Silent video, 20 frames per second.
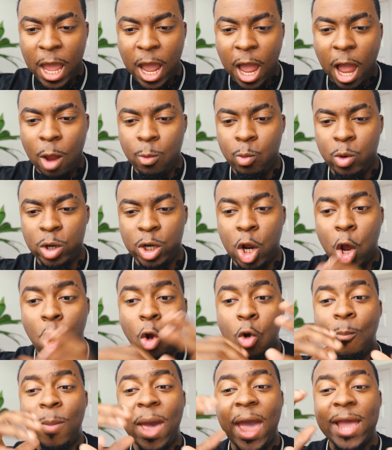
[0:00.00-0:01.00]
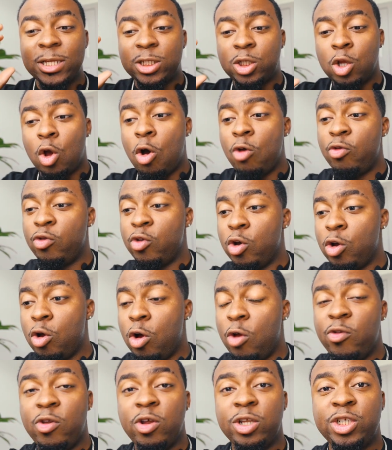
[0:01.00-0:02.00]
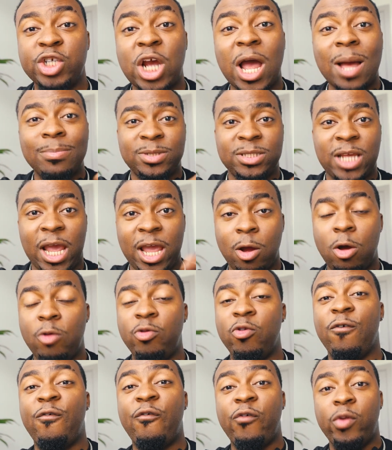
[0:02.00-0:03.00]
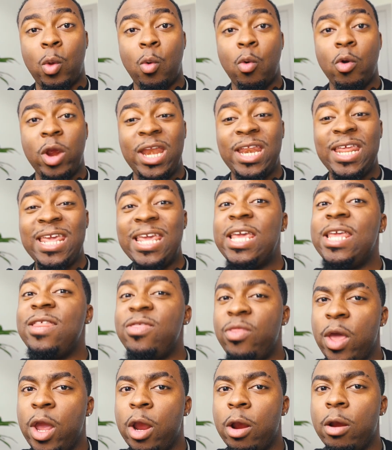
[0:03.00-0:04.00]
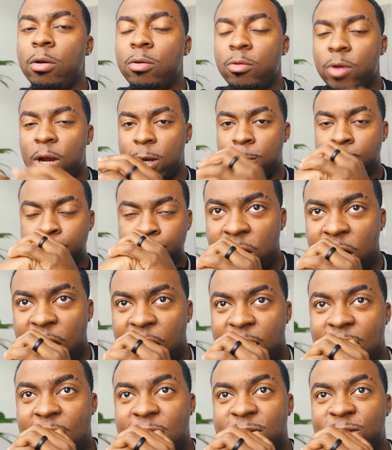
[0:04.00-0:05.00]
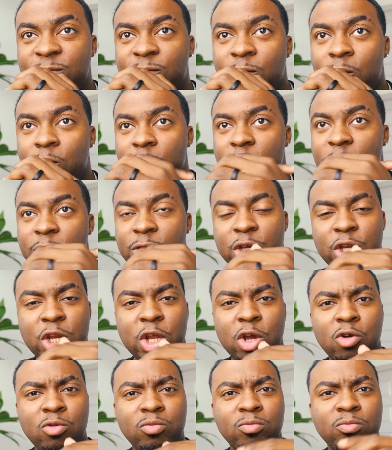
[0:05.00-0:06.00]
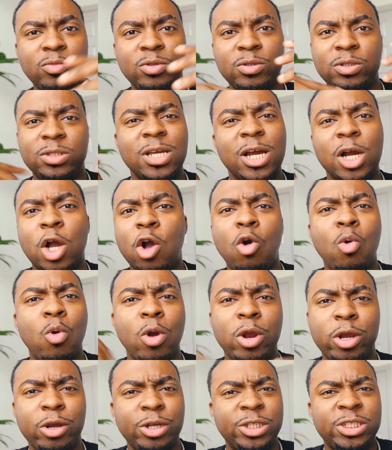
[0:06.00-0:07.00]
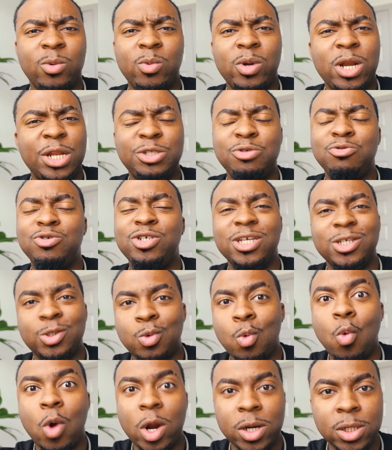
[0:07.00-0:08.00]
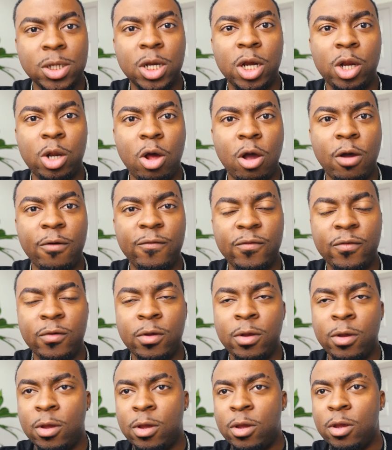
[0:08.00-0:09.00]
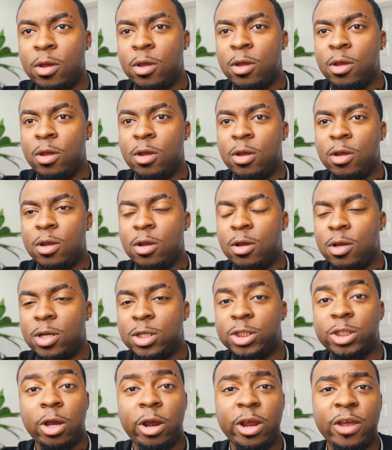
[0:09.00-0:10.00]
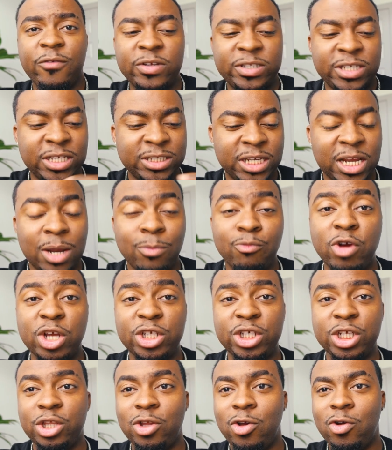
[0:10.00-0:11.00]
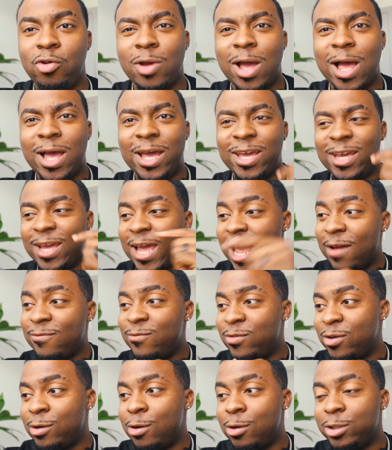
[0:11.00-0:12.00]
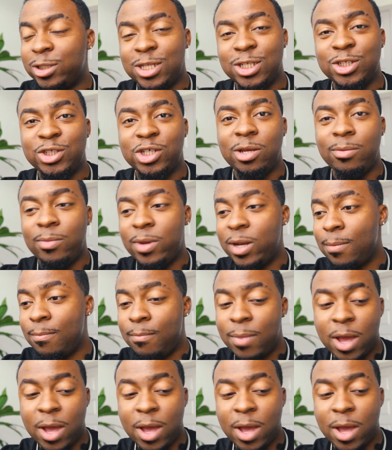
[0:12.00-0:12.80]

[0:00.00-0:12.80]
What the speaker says: I would go back on the job site, on the floor, and eat there, right? And that's for, a coworker, someone that you just want to cut off. Sorry if it sounds like I'm rushing through. I have to go to the gym in